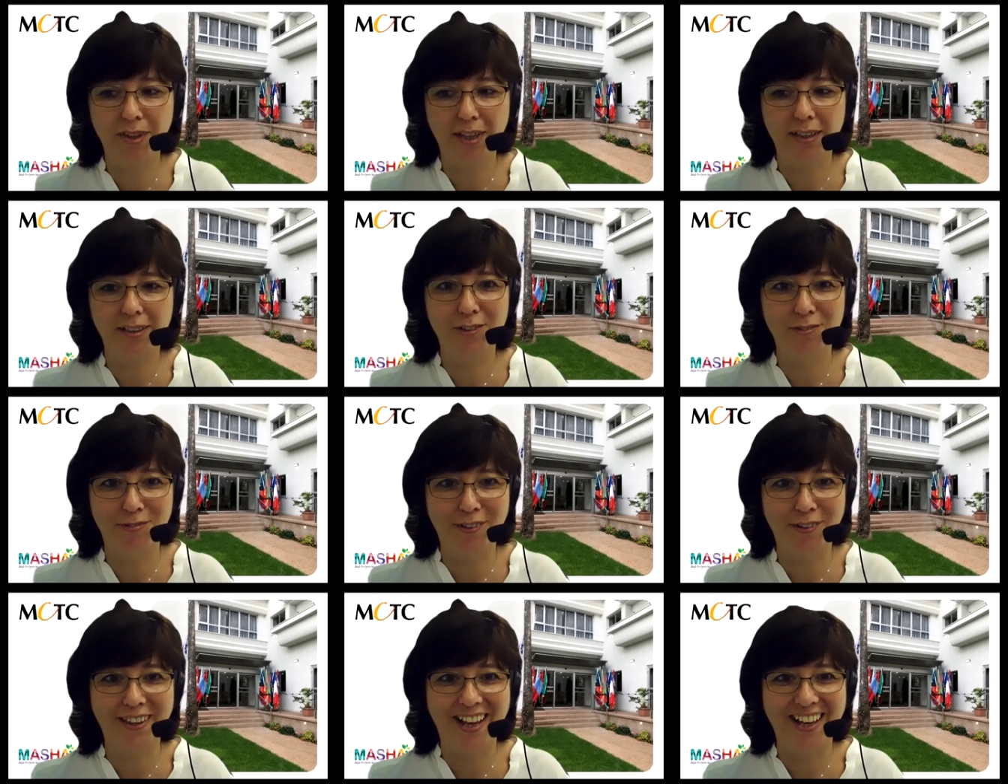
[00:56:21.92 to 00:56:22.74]
you for
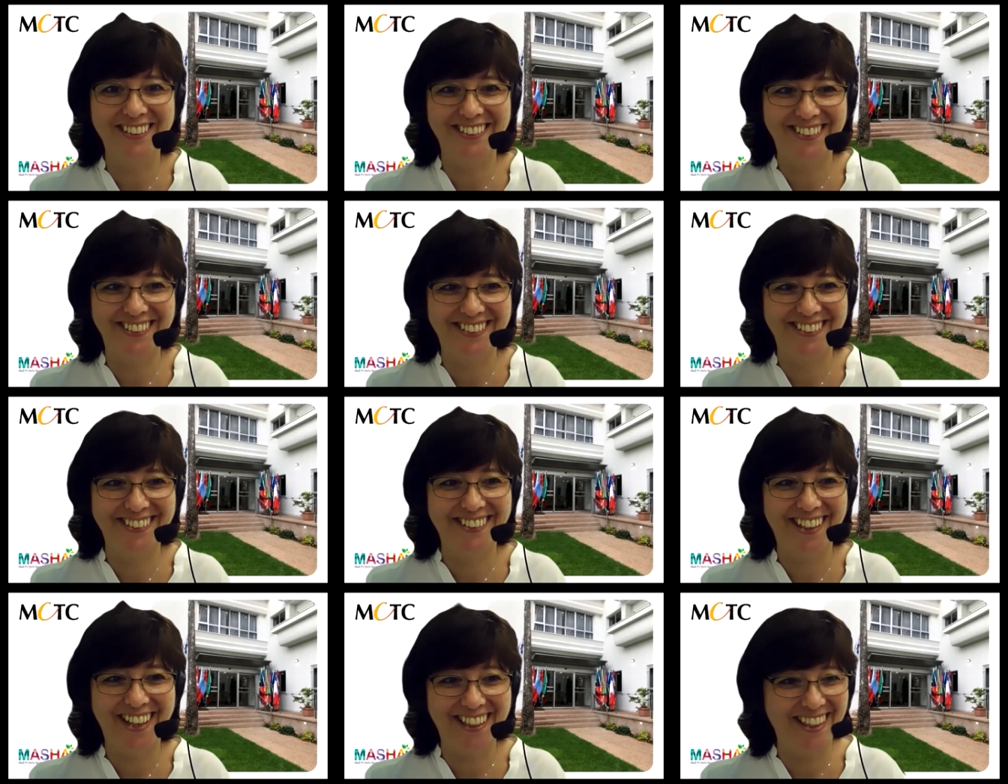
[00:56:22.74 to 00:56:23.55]
that.
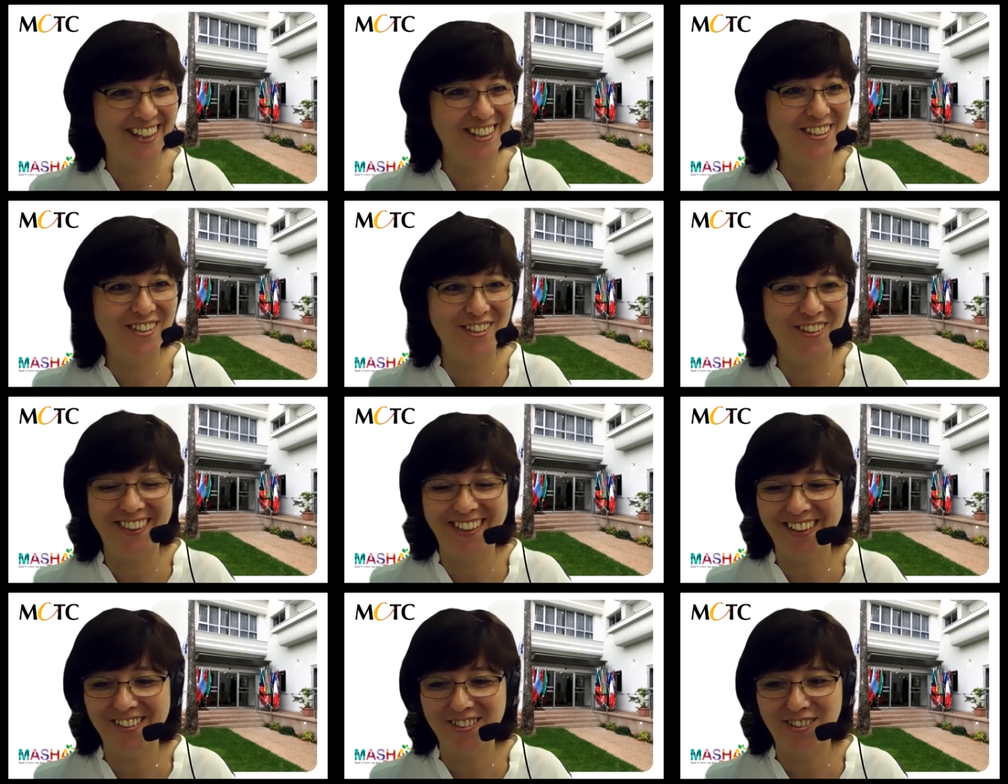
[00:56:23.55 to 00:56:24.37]
I think so.
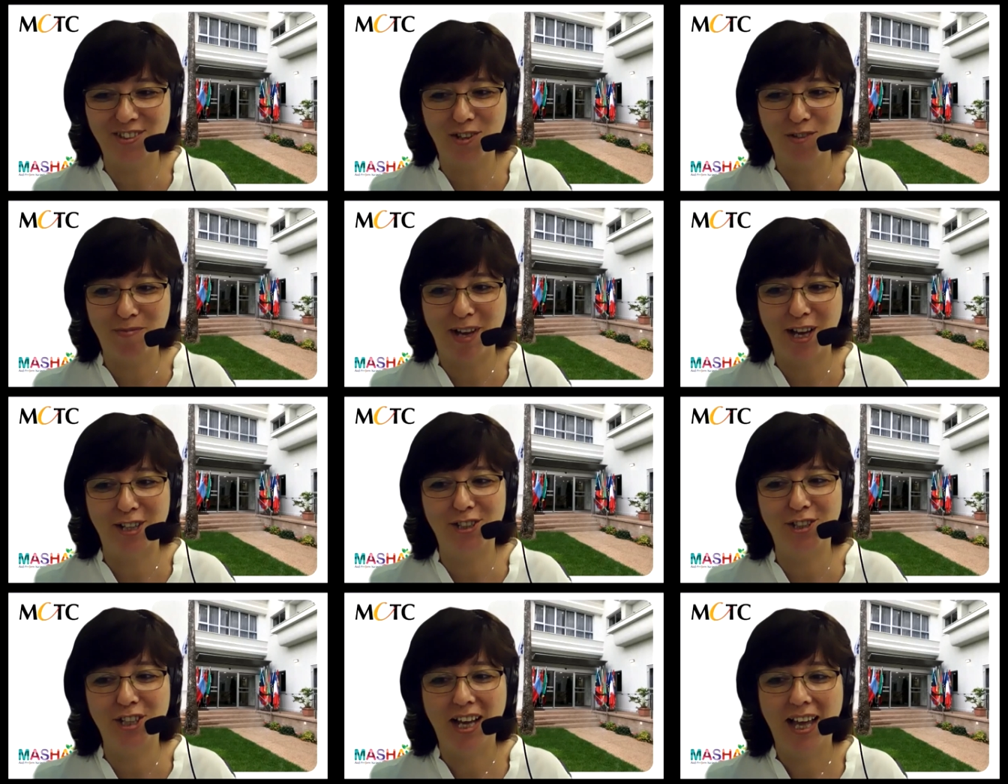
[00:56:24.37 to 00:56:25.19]
Thank you so
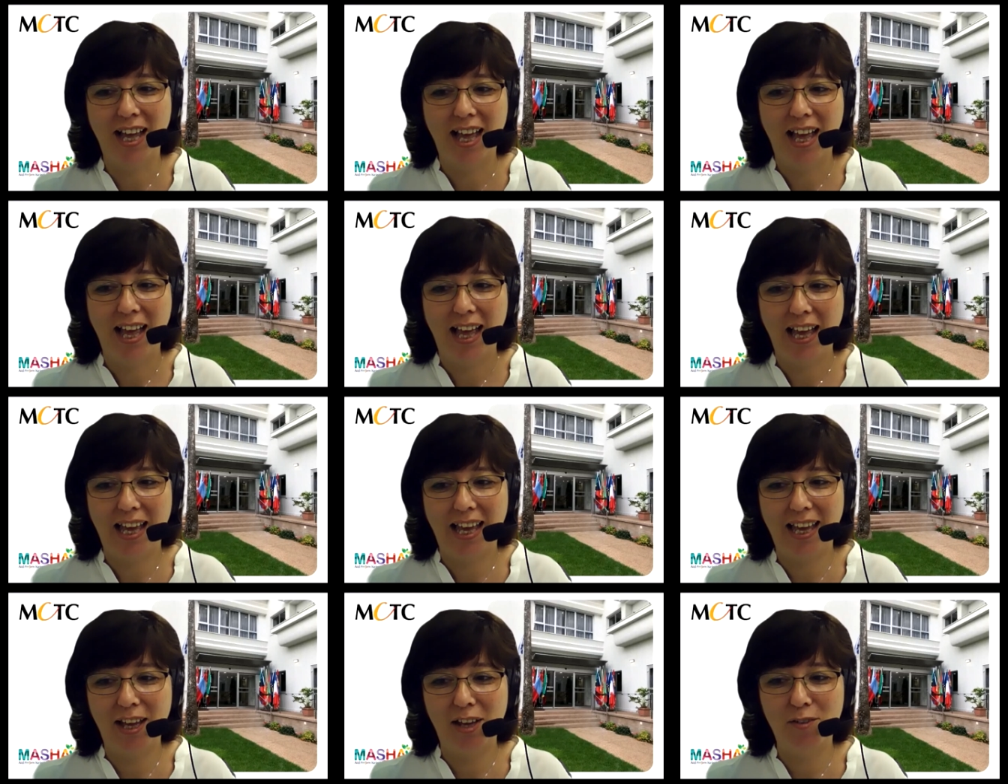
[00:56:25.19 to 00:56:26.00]
much.
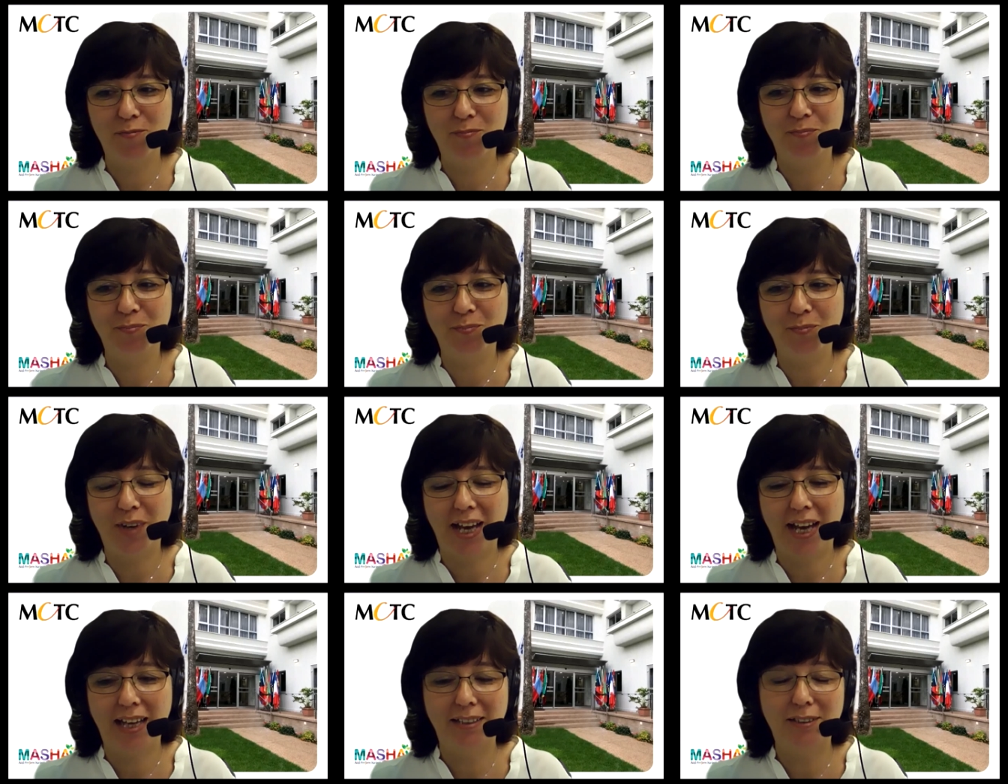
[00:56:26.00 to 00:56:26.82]

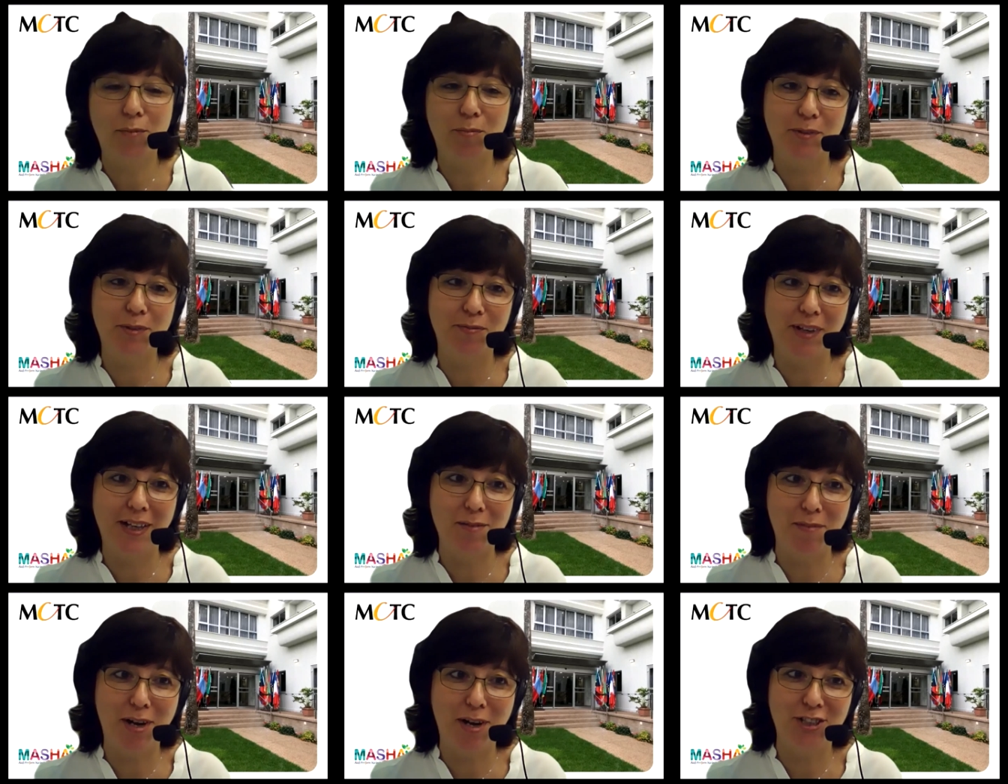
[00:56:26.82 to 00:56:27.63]
Henry would very
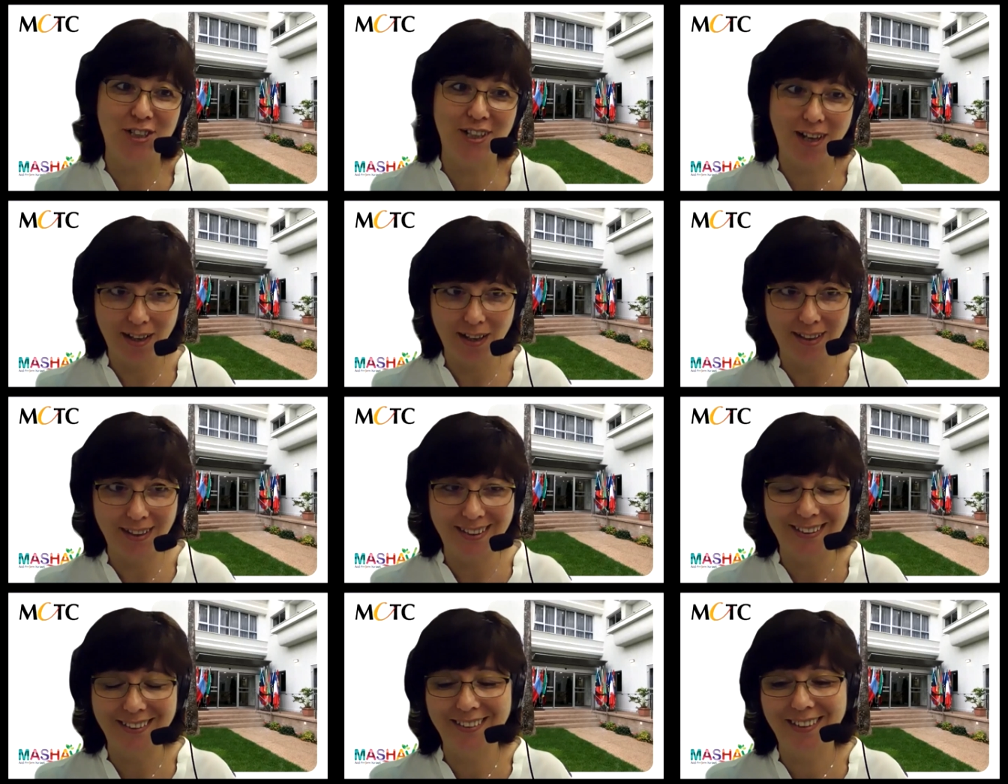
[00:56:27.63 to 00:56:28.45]
much
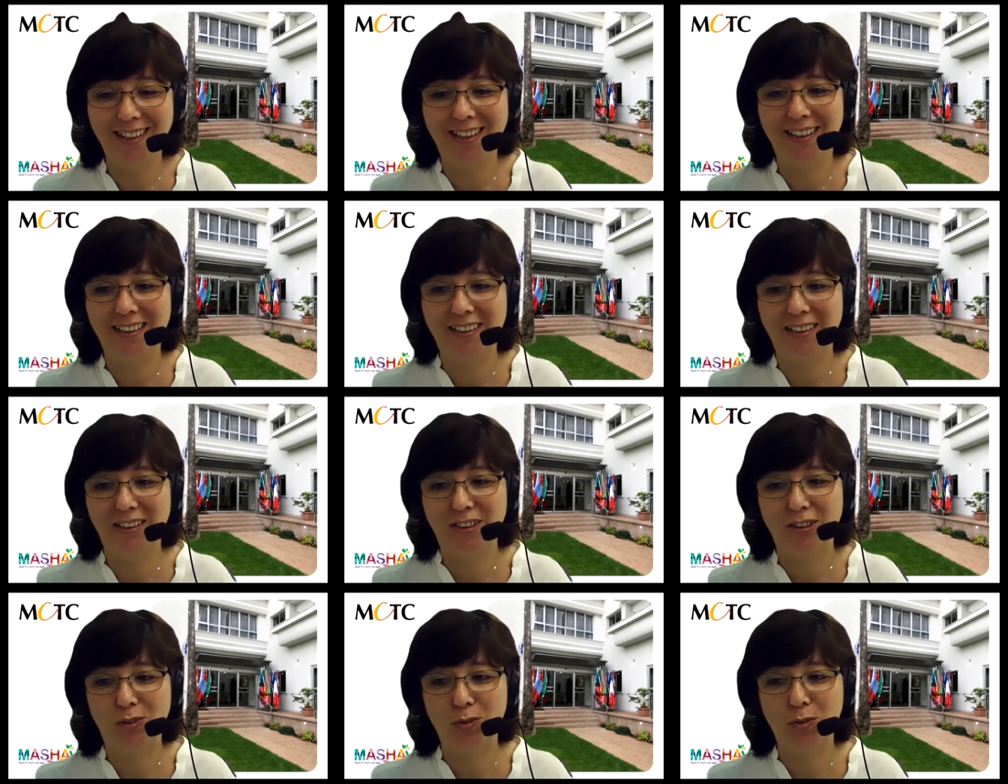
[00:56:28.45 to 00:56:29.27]
like
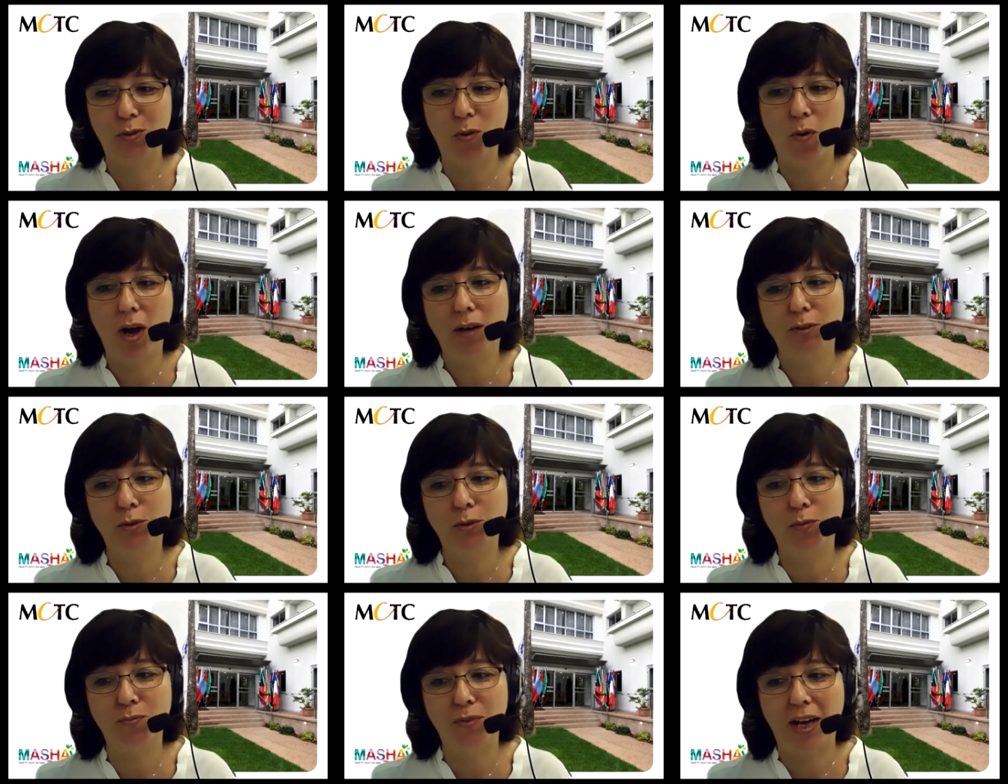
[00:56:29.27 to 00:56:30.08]
to know how
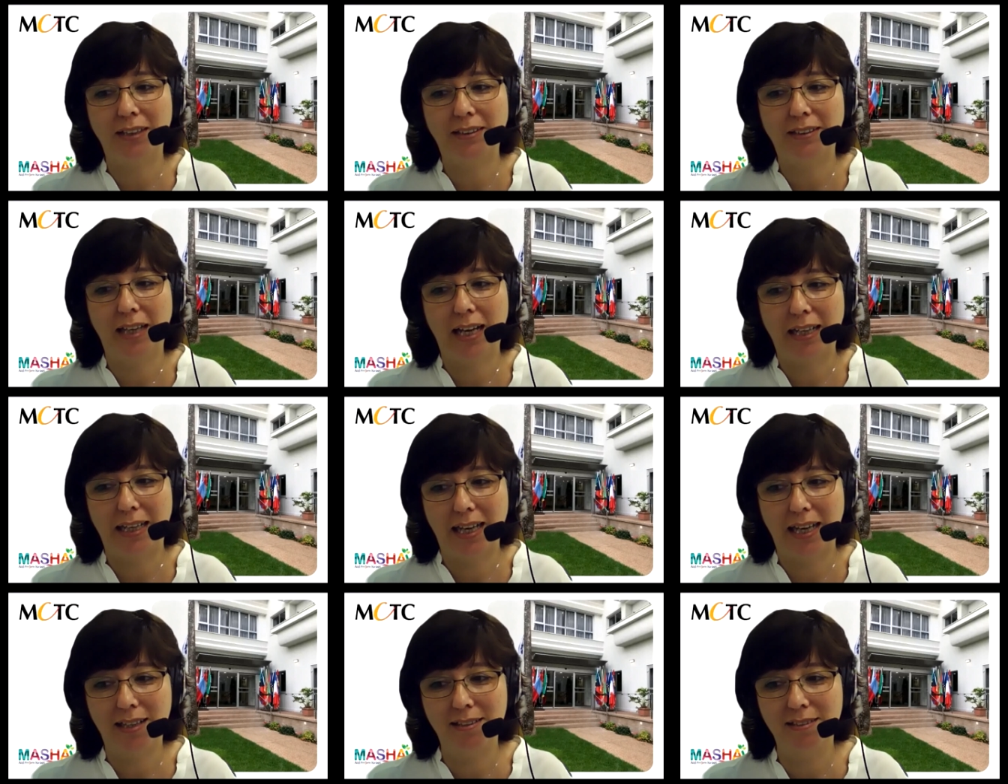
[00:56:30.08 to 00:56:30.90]
to fight
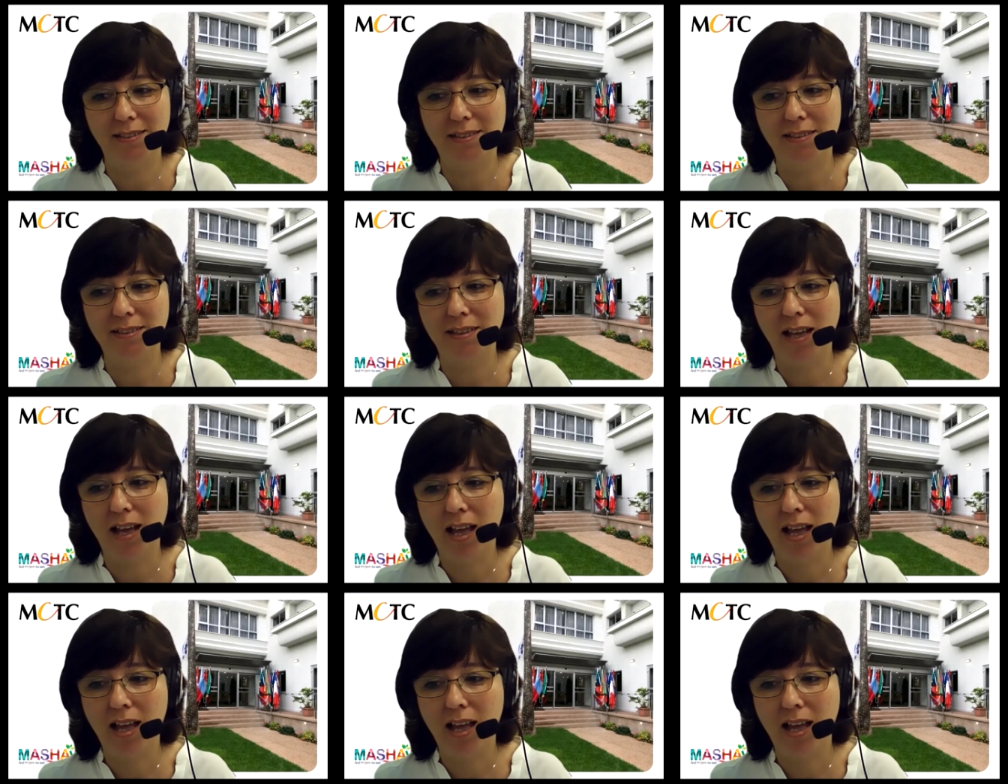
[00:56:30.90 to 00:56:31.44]
against